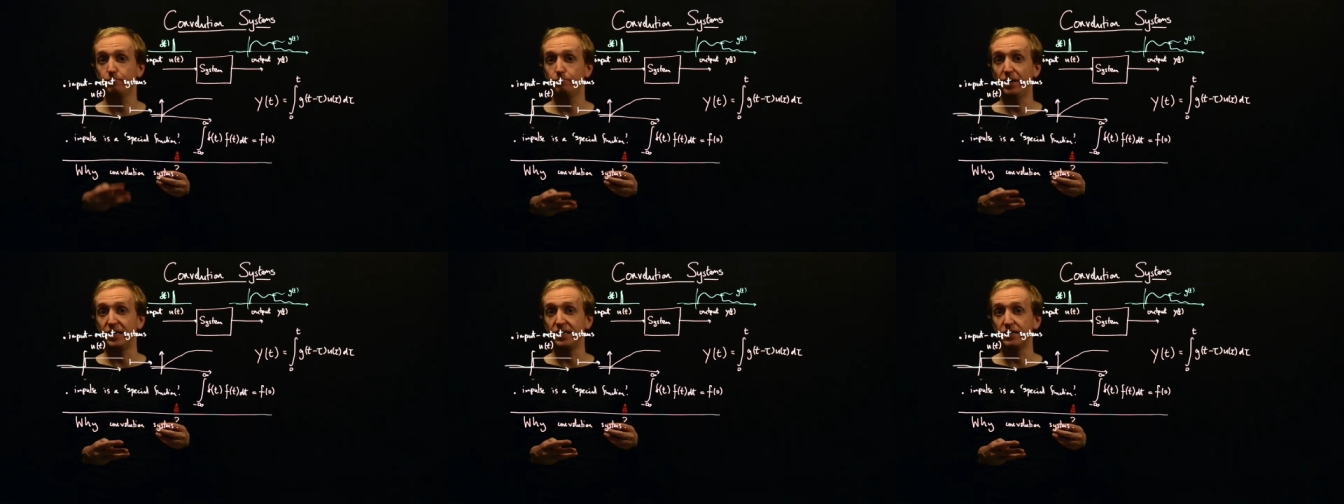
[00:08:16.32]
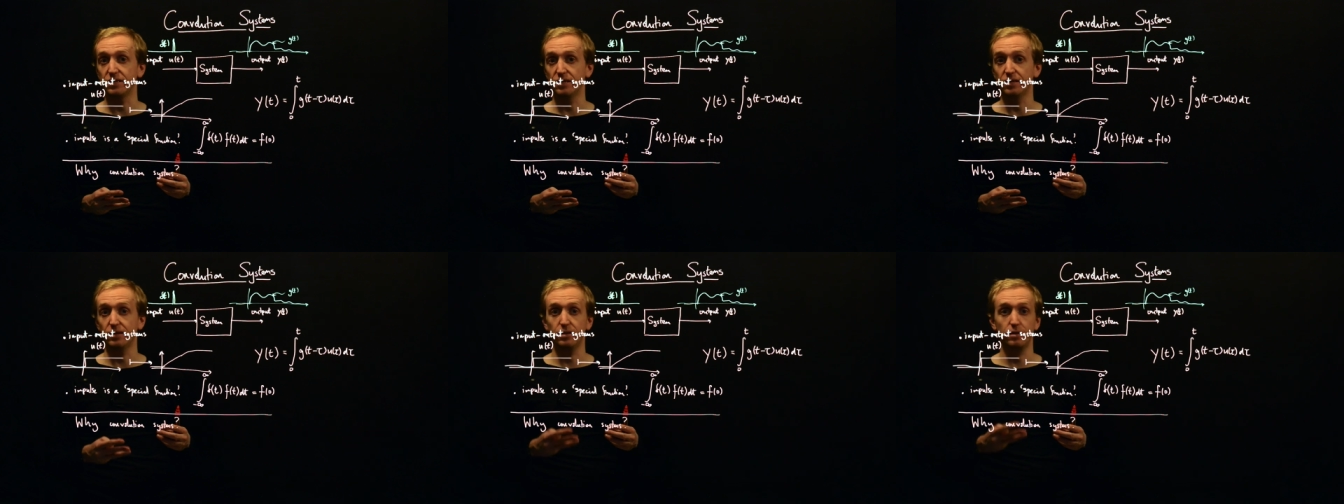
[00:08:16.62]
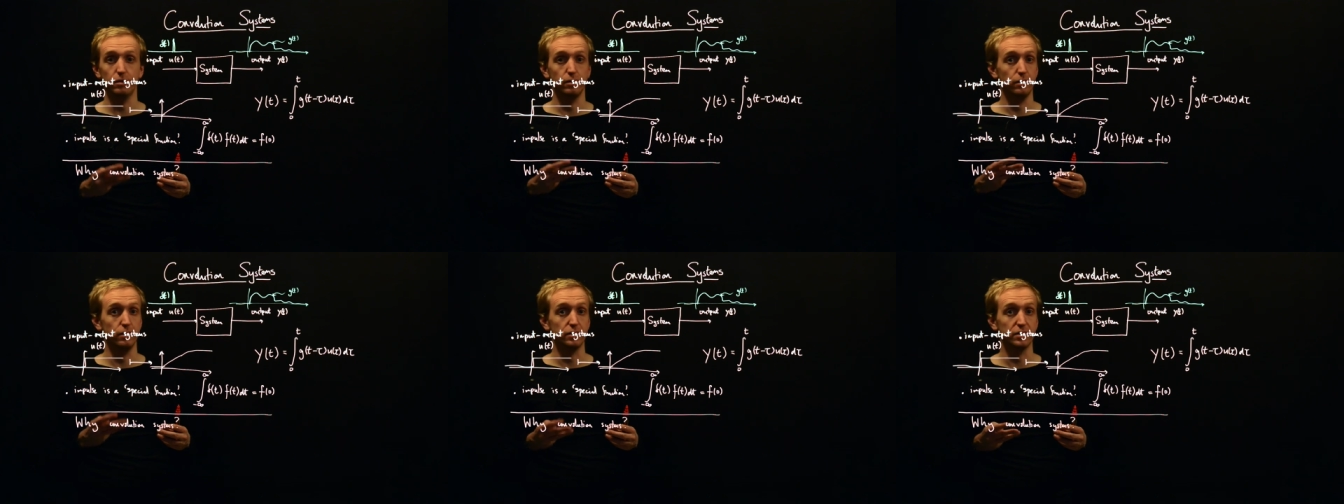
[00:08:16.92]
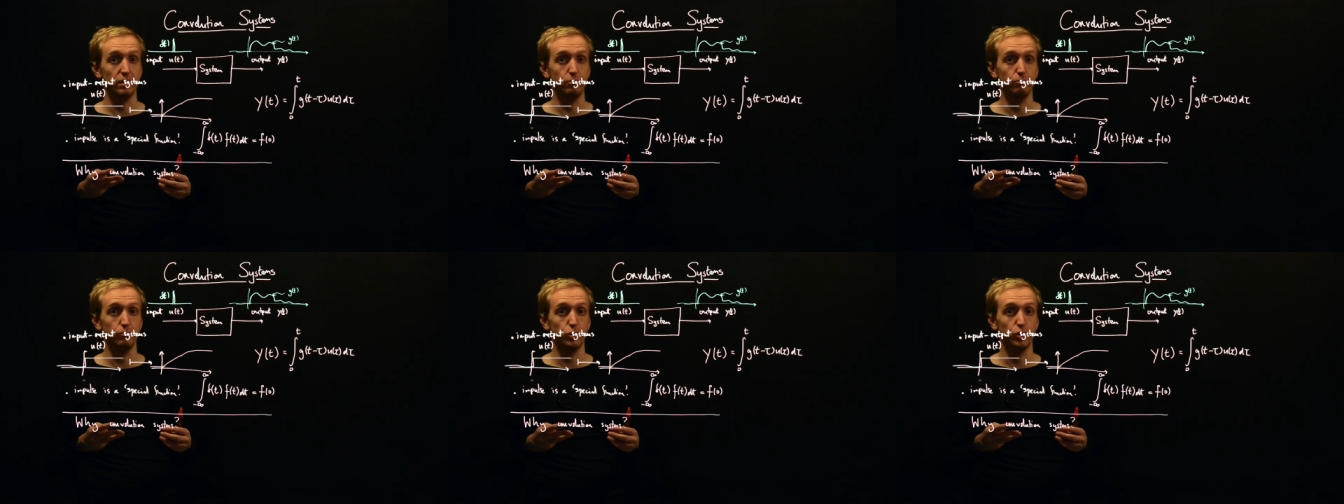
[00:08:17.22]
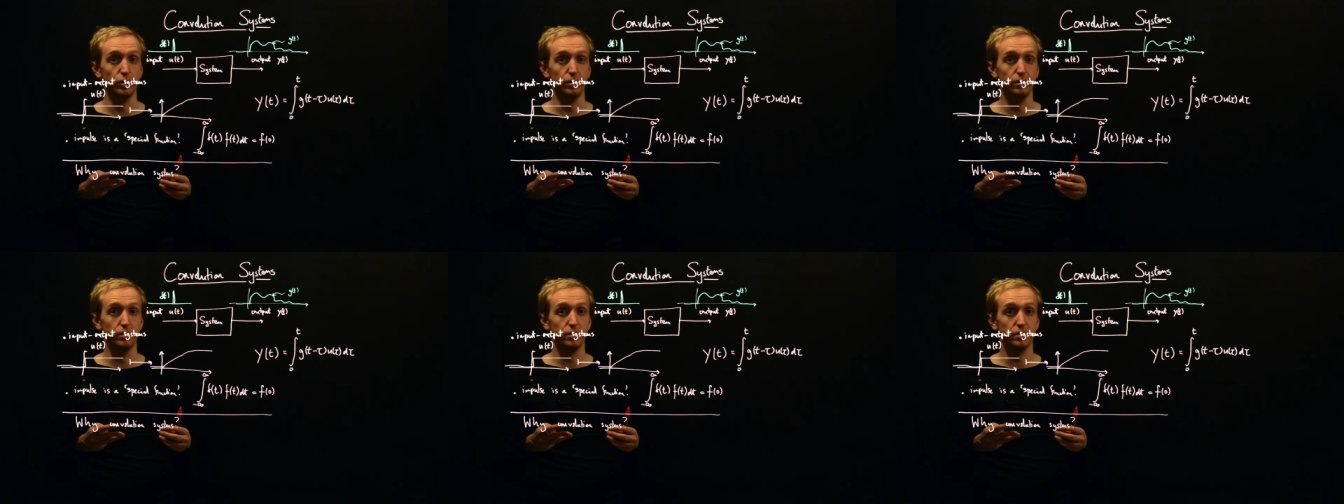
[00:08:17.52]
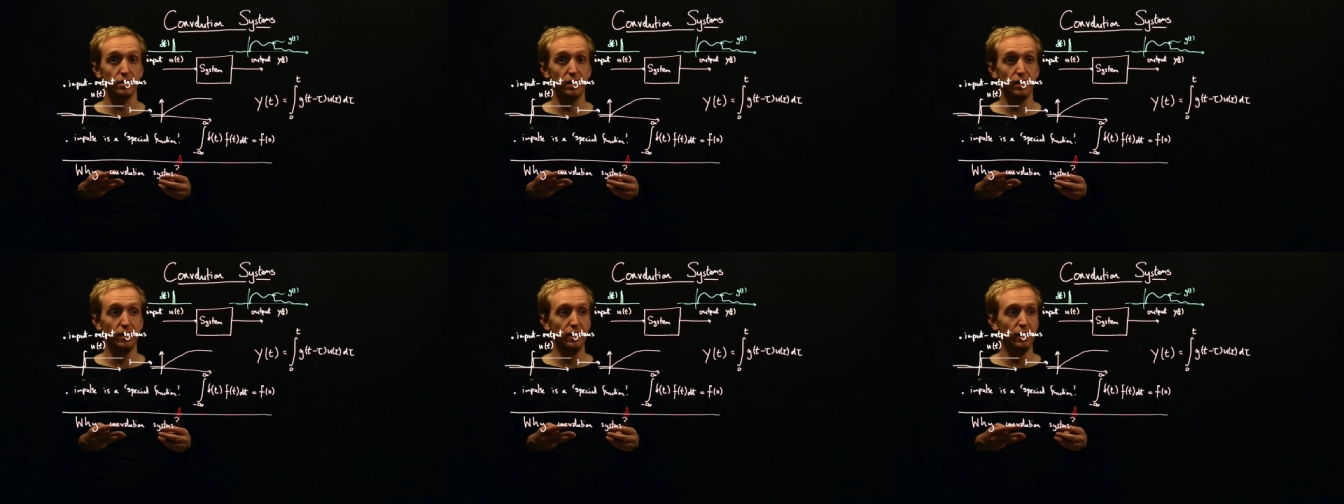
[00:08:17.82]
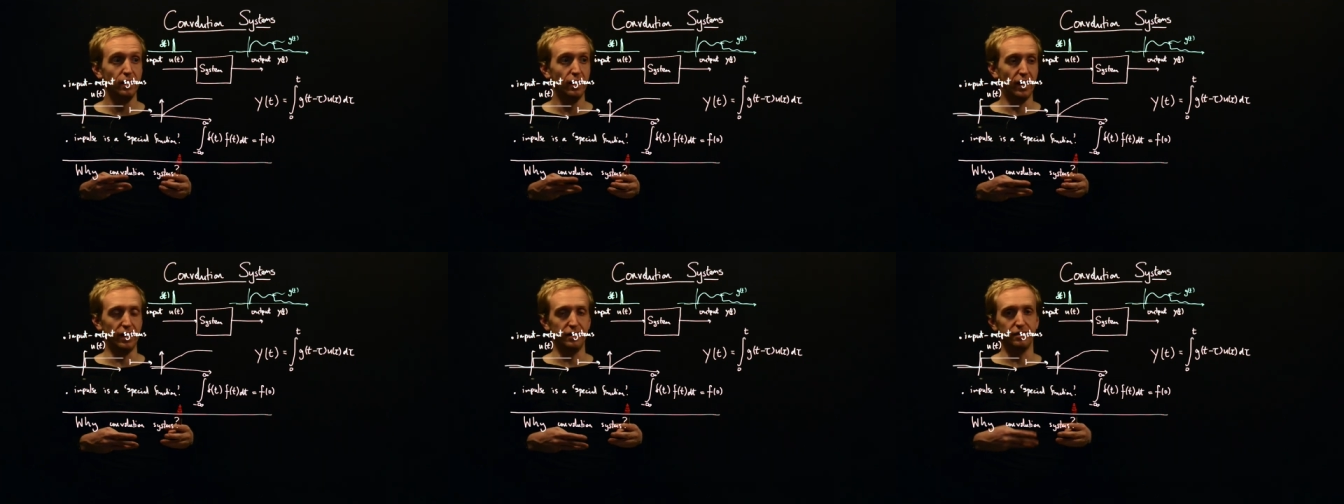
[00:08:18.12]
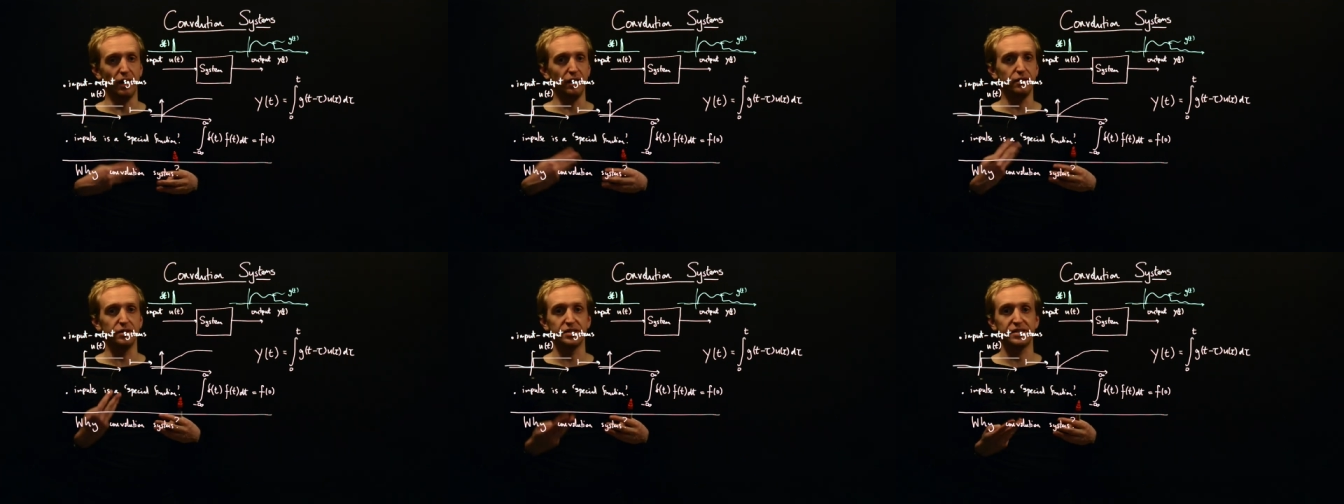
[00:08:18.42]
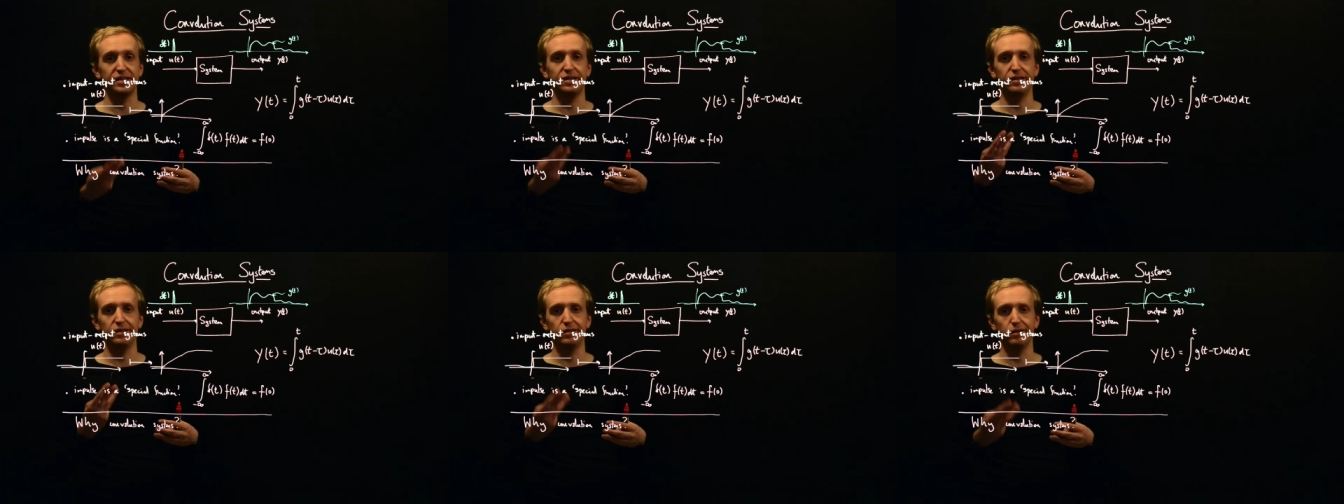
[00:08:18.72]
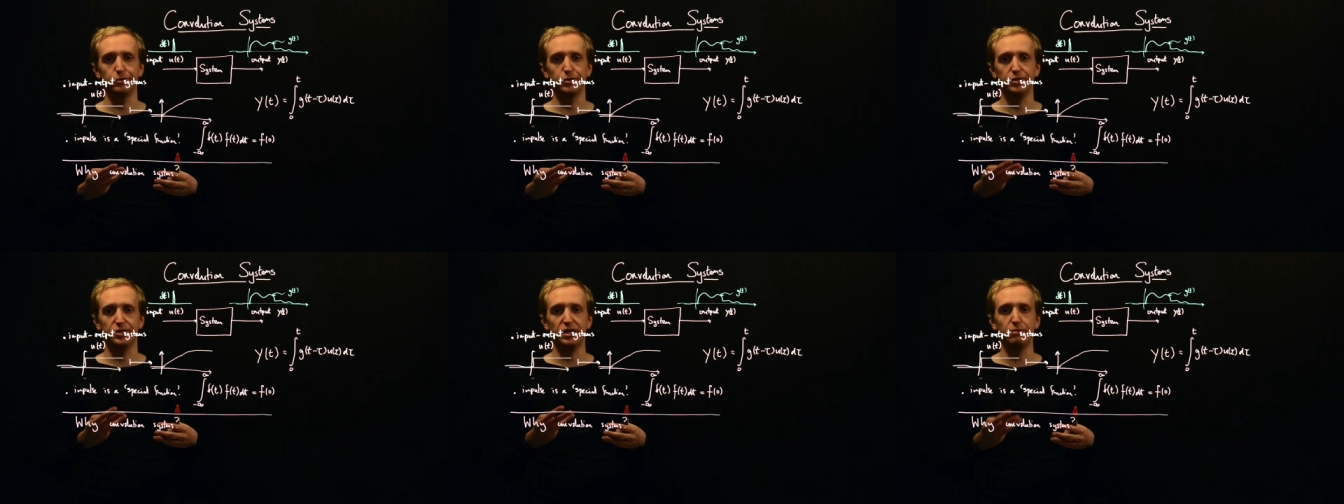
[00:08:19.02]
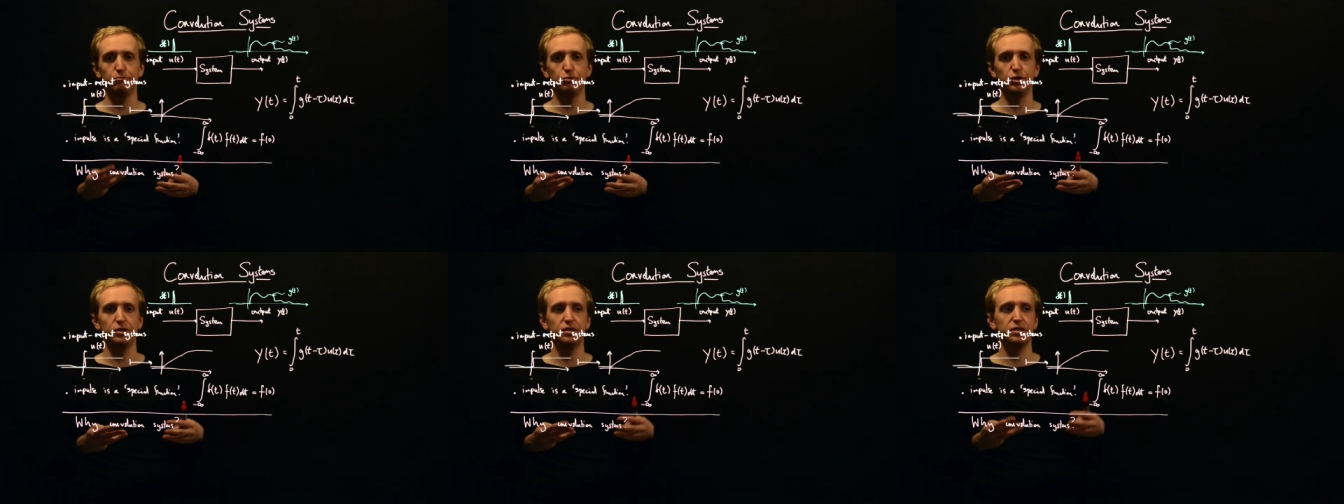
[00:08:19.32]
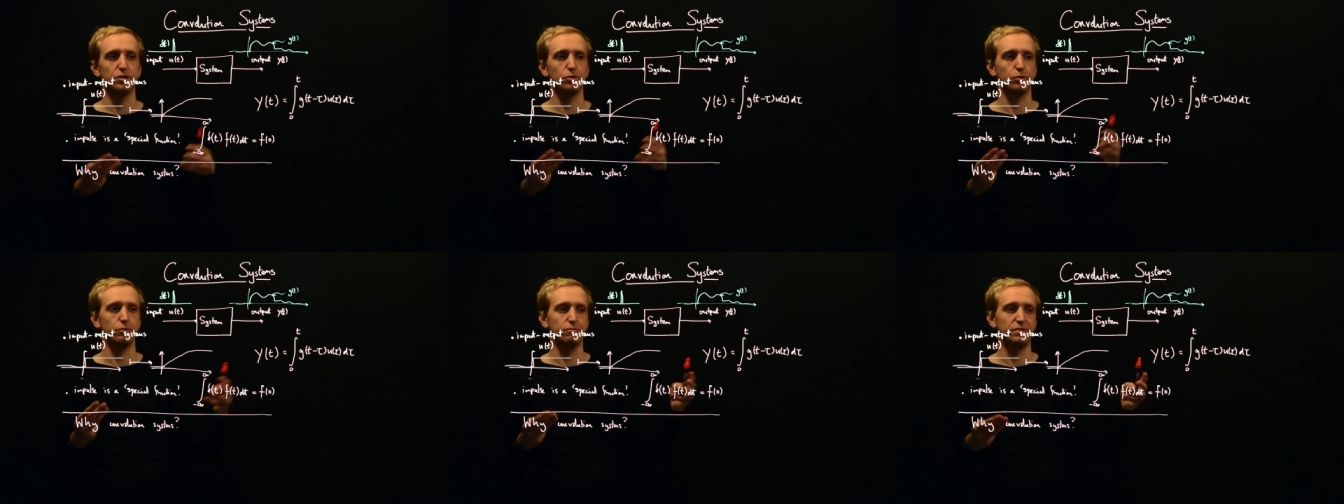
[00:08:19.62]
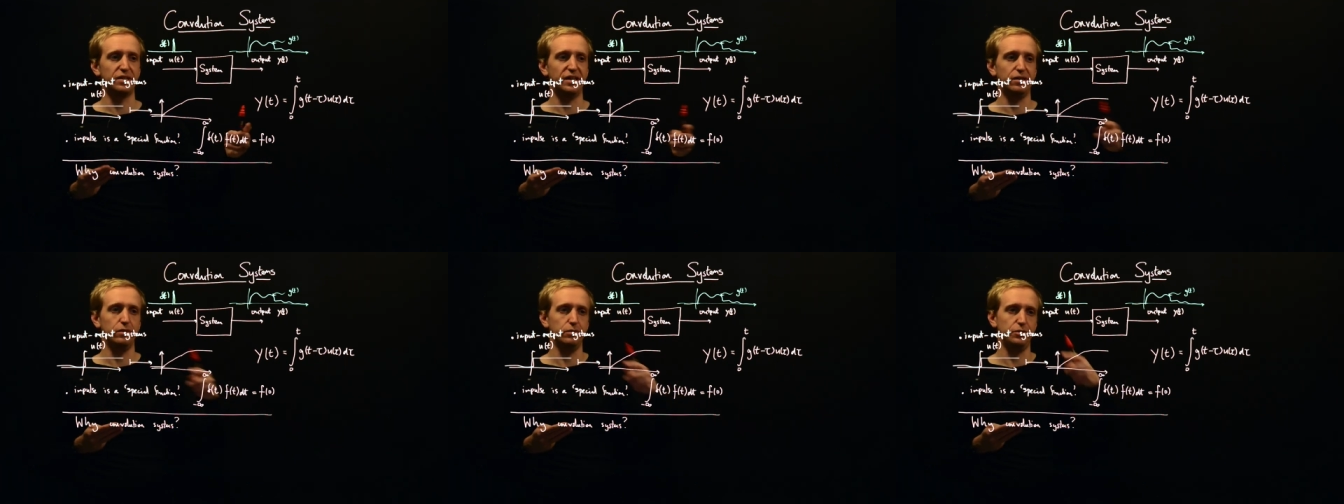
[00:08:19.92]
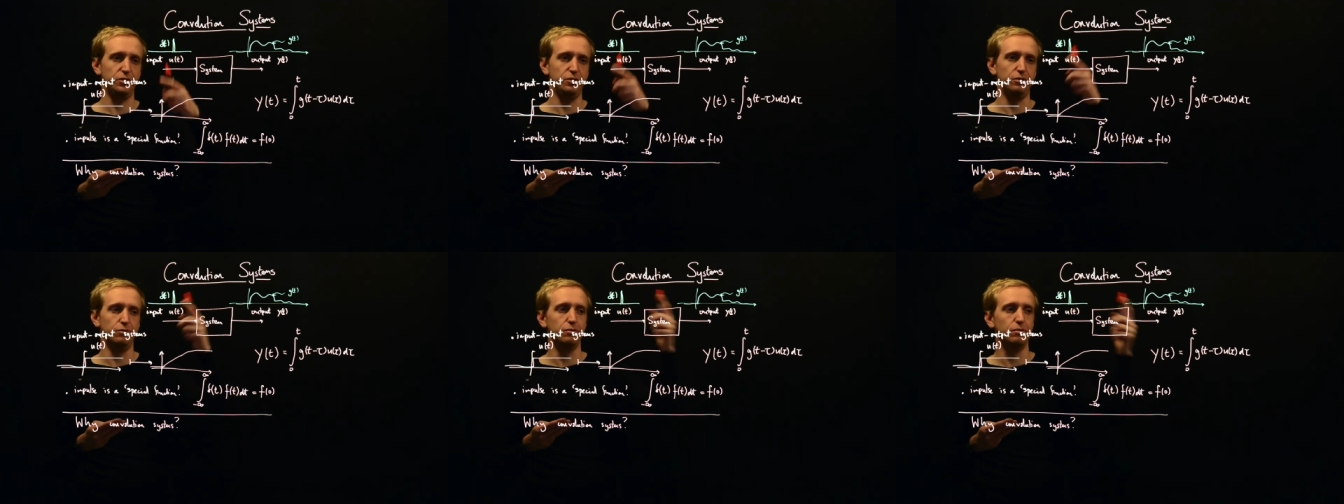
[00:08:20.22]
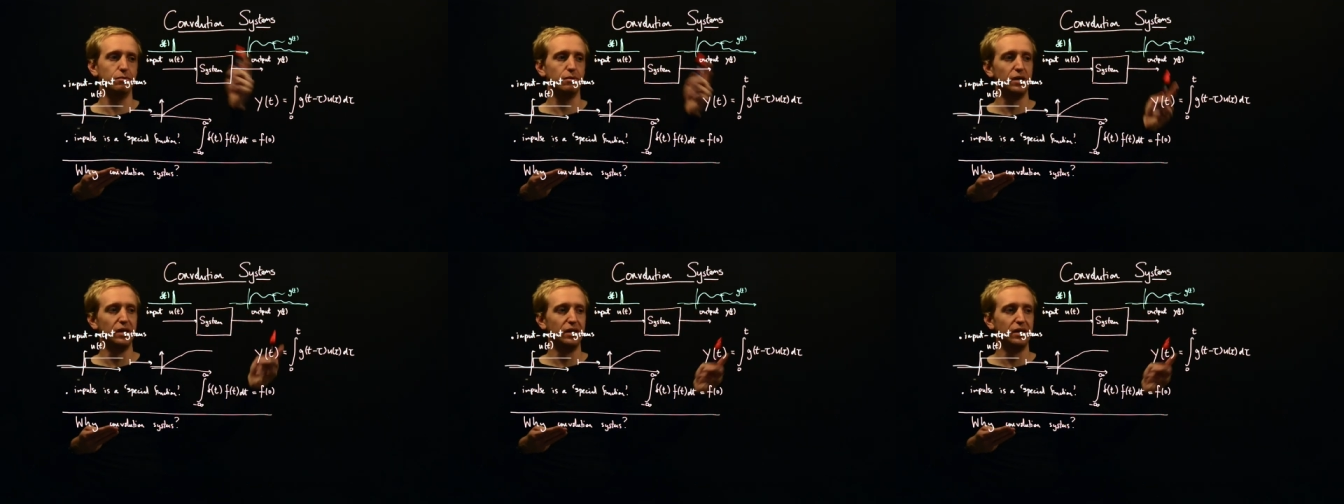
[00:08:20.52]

basic assumptions. And understanding those assumptions sort of tells you